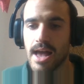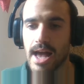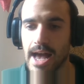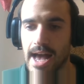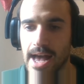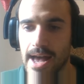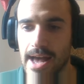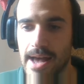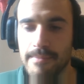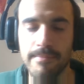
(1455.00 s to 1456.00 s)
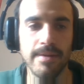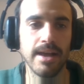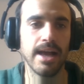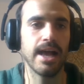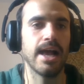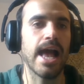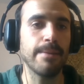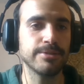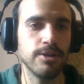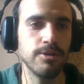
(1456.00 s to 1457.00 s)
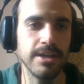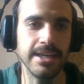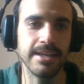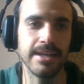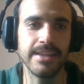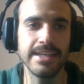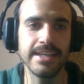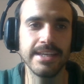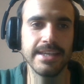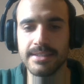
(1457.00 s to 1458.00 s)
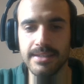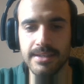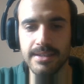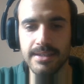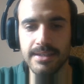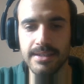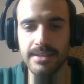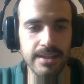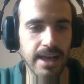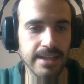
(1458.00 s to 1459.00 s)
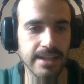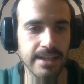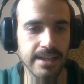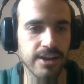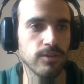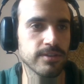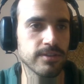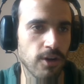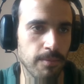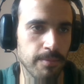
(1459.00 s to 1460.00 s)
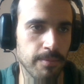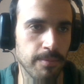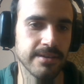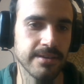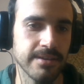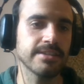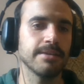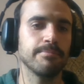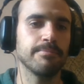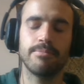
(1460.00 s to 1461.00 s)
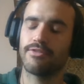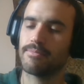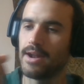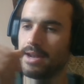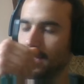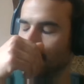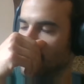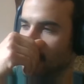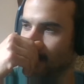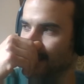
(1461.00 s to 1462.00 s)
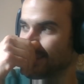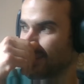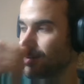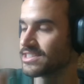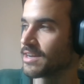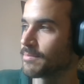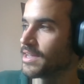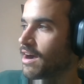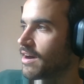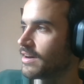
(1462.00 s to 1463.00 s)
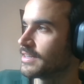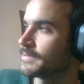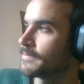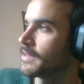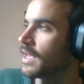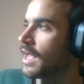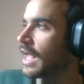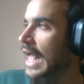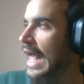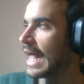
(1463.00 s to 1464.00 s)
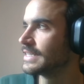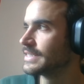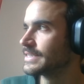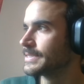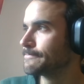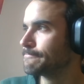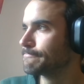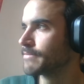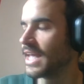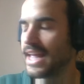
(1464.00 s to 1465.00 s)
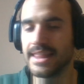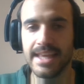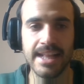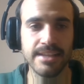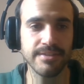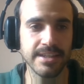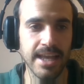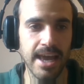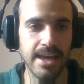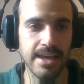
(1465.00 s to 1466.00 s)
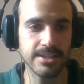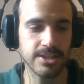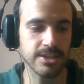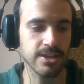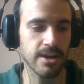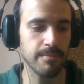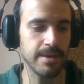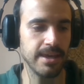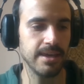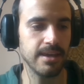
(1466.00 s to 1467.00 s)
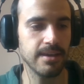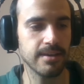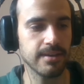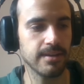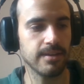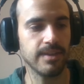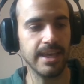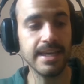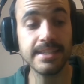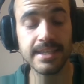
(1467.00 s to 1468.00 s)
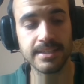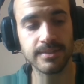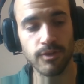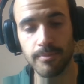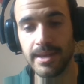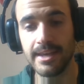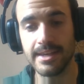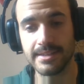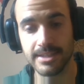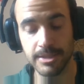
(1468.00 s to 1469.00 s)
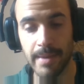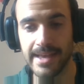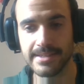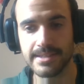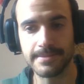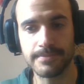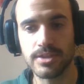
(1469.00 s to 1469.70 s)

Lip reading: Absolutely. This is a difficult topic. Asking people for money is always going to be hard. And at the end of the day, it's just going to be the easiest for me is space.